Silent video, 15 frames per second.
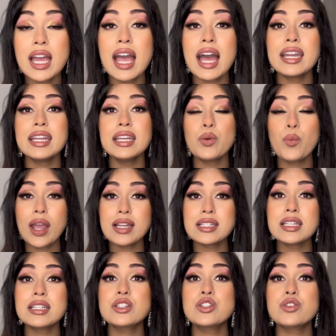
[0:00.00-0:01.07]
And he
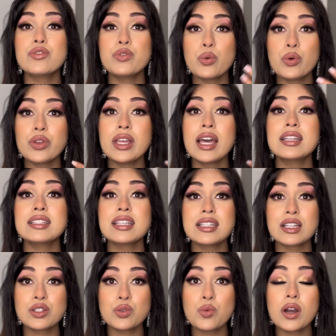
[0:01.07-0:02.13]
waited for the
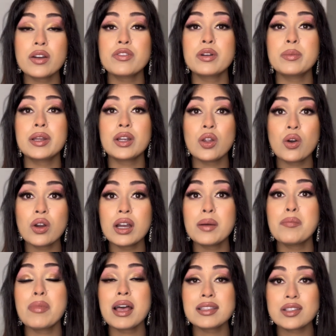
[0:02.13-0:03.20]
anesthetic to work for a bit longer,
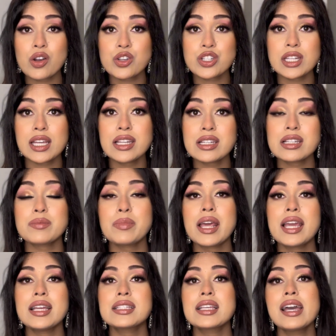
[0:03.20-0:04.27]
massaged it into
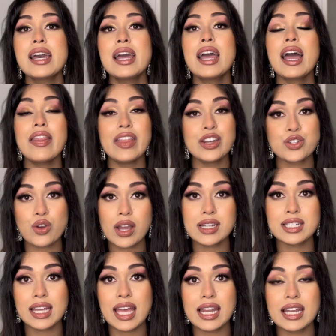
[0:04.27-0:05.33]
place, and then tried
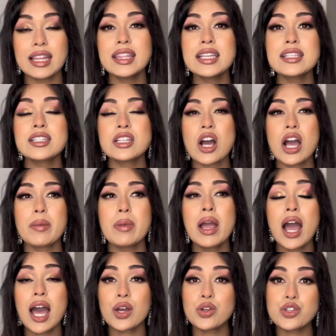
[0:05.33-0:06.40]
again. And this time
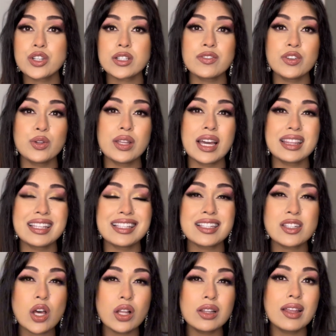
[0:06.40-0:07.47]
I could just feel like this
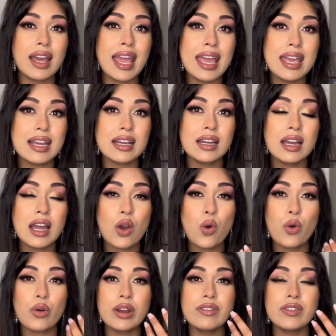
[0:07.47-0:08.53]
dull ache,
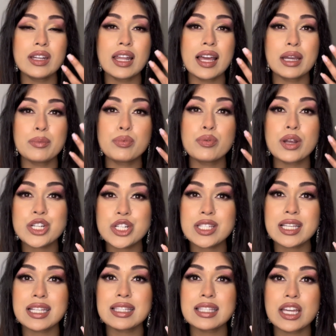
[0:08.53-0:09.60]
or even like a pressure
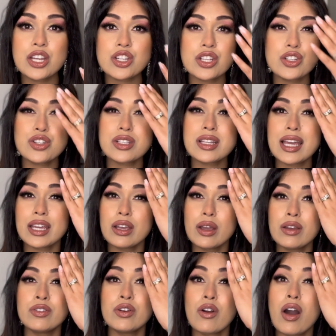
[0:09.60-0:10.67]
sensation, just like
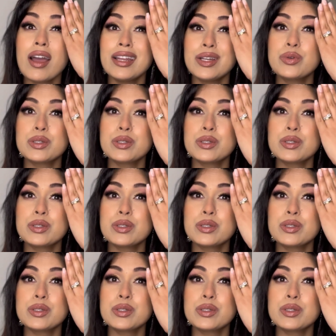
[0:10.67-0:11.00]
if your eyelid was